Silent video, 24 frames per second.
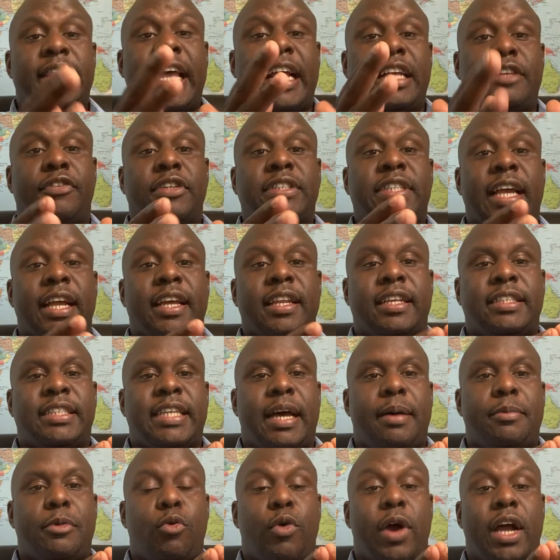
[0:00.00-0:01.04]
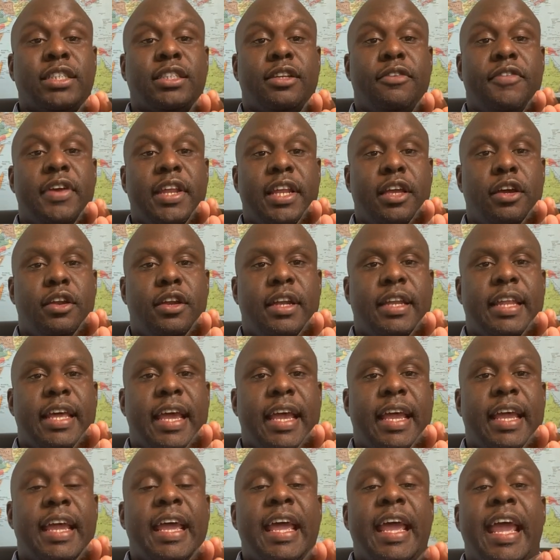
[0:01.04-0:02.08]
Thanks for taking the time to watch the video
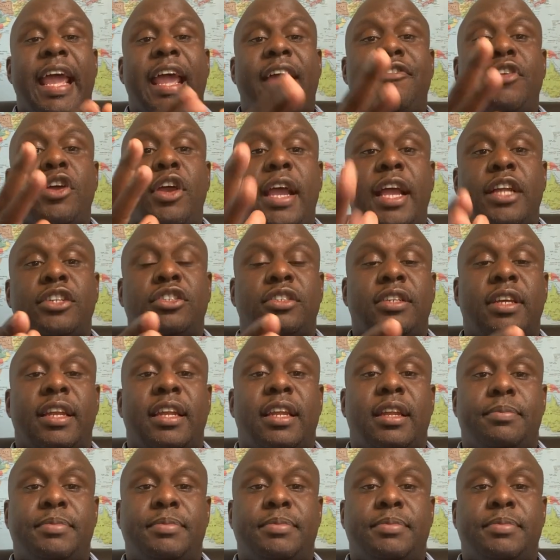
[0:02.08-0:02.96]
today. If you're interested in